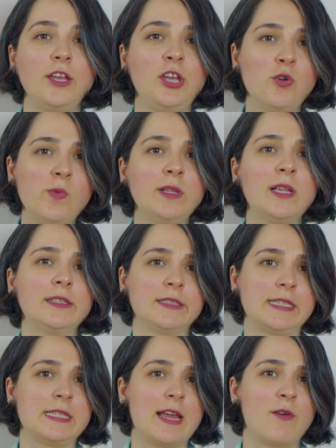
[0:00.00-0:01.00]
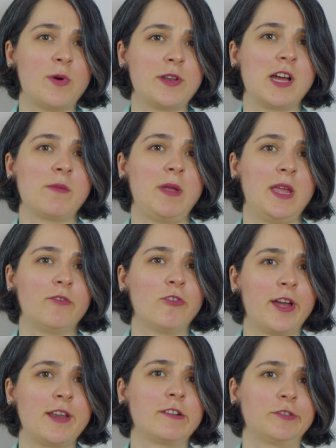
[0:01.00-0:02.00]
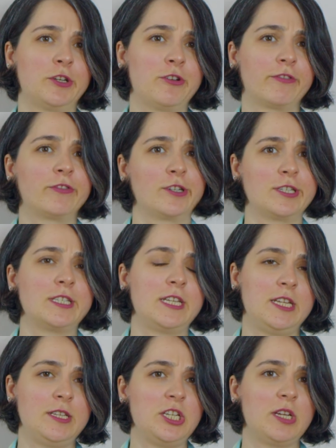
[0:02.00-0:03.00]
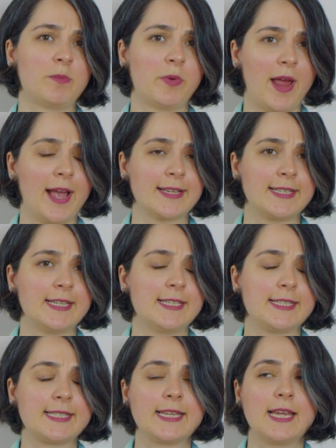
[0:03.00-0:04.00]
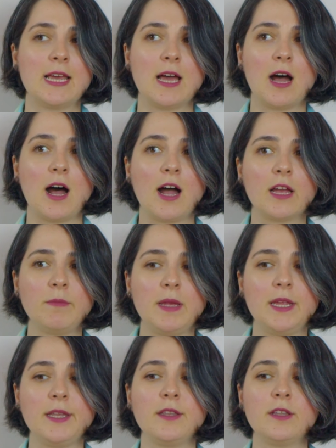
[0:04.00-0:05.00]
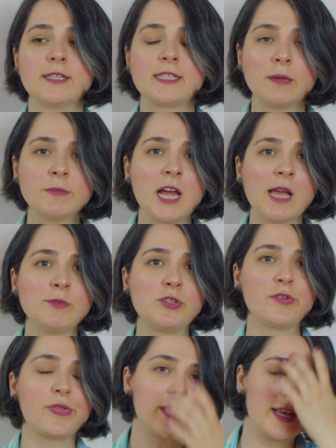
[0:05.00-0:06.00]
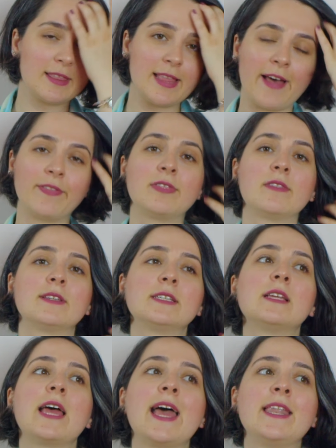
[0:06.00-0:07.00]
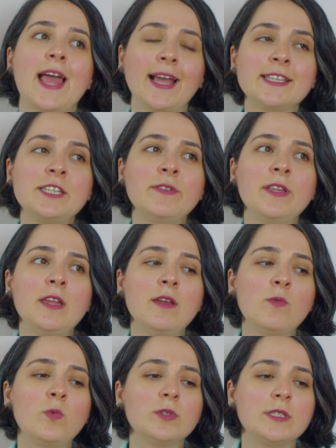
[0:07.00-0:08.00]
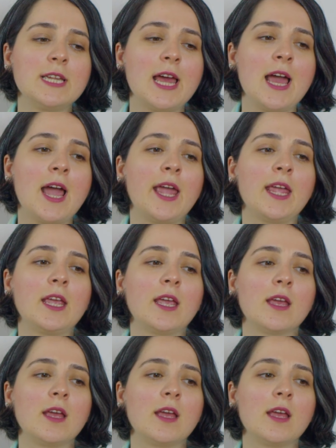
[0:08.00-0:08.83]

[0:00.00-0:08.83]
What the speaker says: You will understand what I mean right after your first teaching practice. I mean, sometimes you think that an activity would take